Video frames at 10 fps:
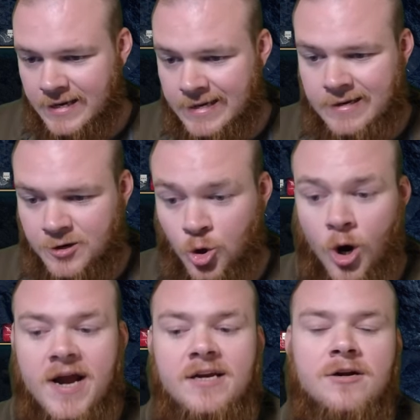
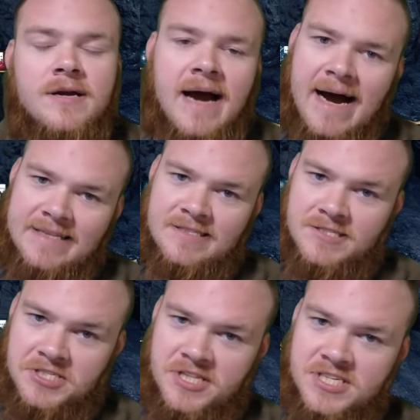Greater Guidance.
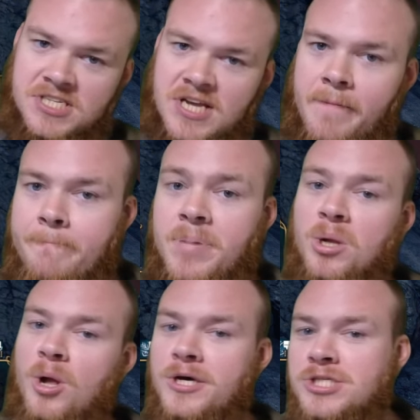This is a
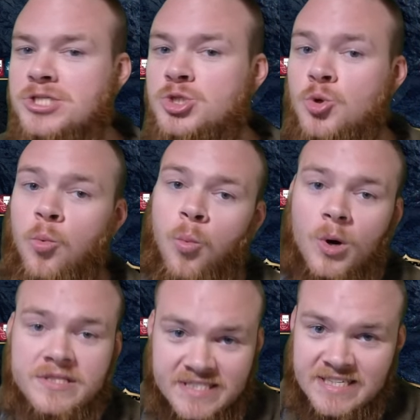plus
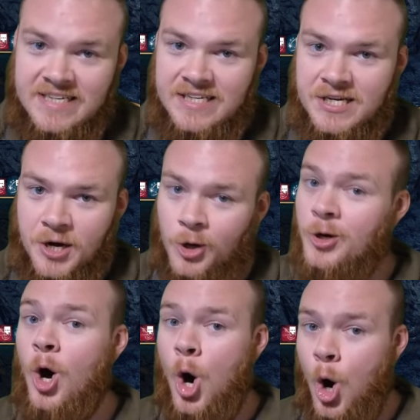20 on
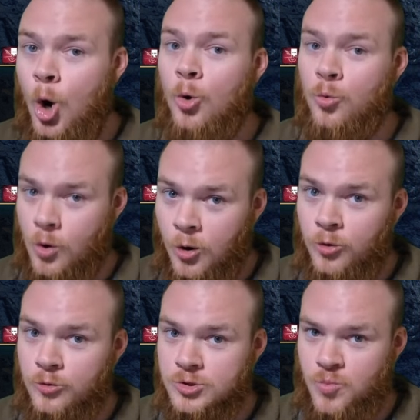all
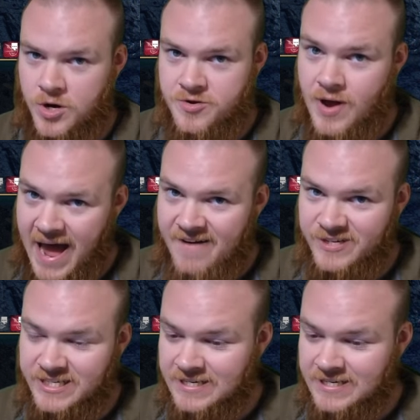rolls while you have it.